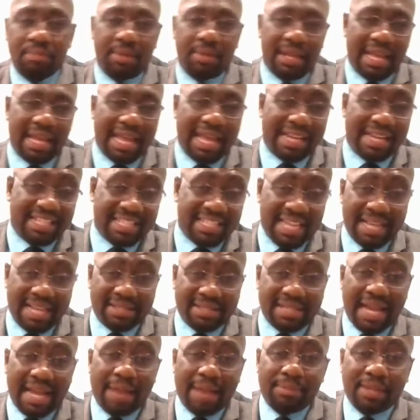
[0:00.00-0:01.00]
But at the same
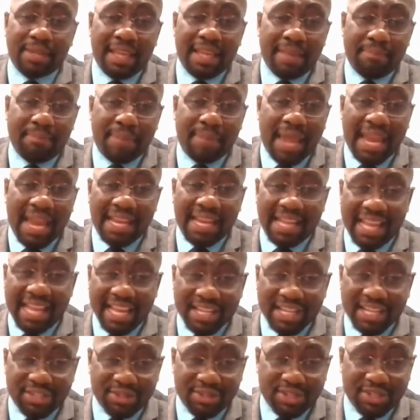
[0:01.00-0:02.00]
time, you're getting paid
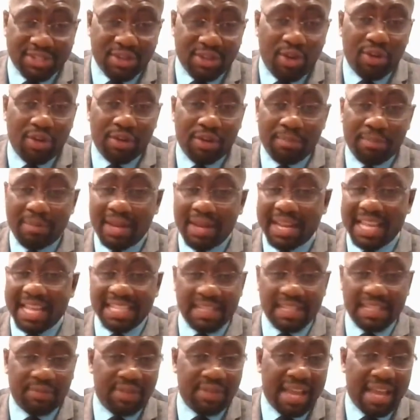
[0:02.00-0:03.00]
interest on the money
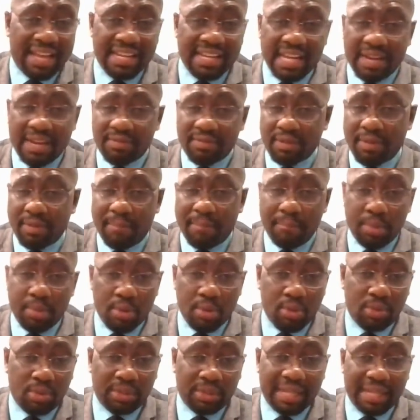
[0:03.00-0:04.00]
as if you had never
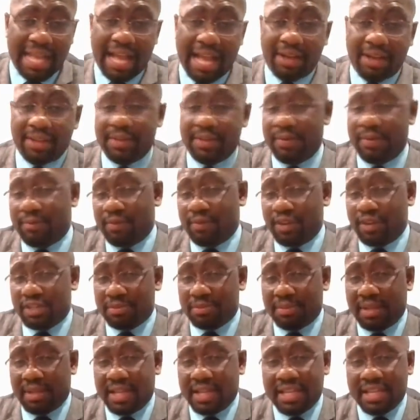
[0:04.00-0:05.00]
pulled it out in the
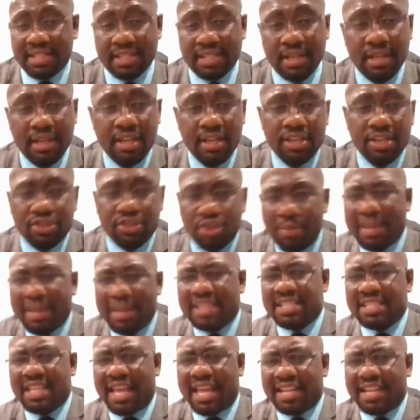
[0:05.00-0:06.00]
first place. So it
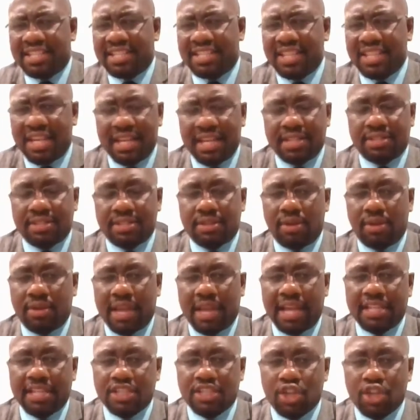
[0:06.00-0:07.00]
makes a lot of sense.
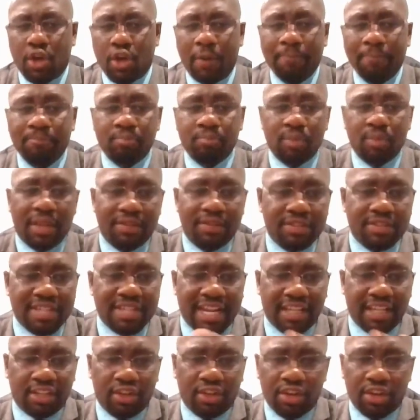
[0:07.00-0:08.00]
Okay, so if you're
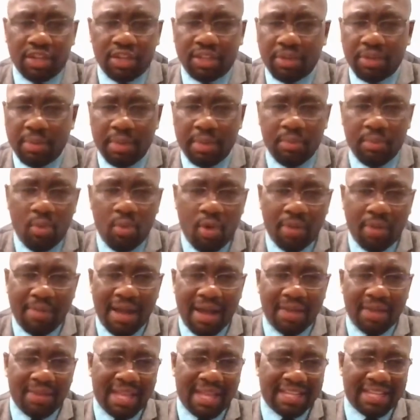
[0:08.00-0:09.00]
trying to learn a little bit more
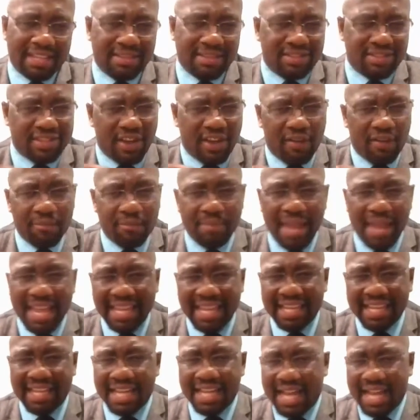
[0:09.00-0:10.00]
about like the
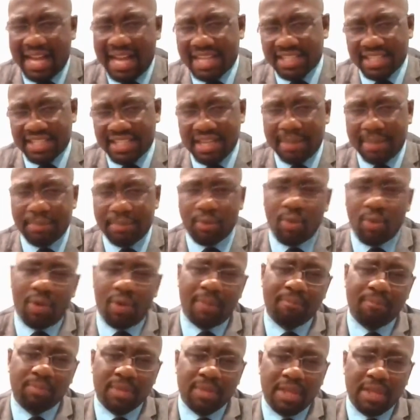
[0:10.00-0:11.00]
self-banking concept
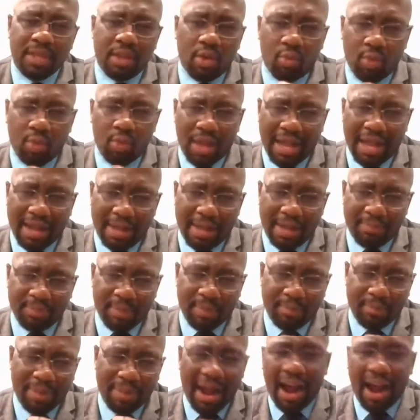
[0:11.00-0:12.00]
or
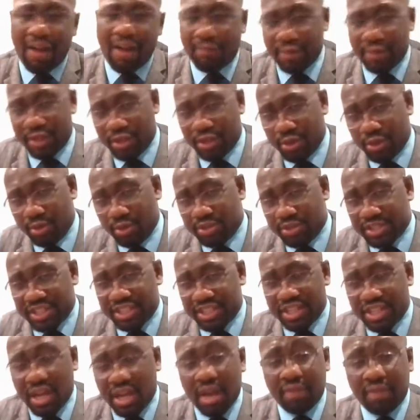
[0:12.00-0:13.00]
the powerful
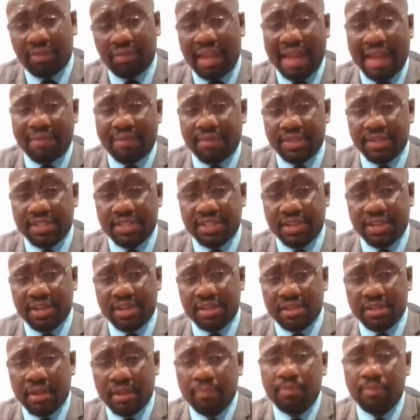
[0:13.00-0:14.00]
usage of life
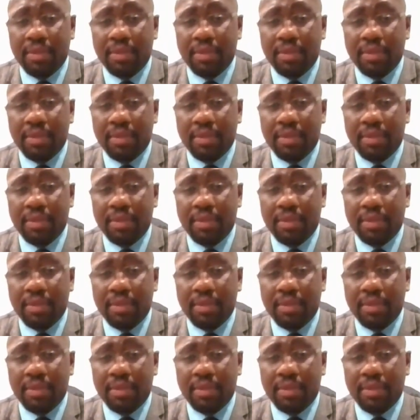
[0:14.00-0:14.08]
insurance,